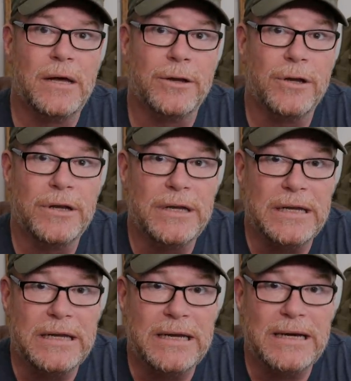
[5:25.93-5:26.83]

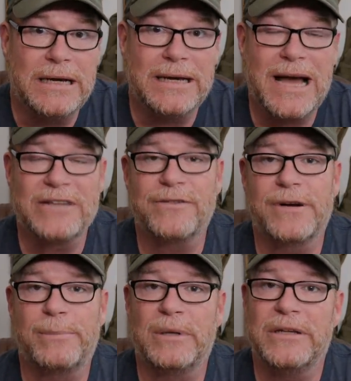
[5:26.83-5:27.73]
The uh, guys over
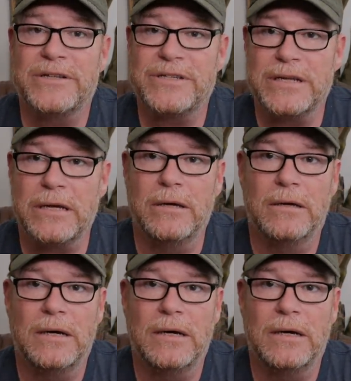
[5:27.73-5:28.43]
there, Ballistic,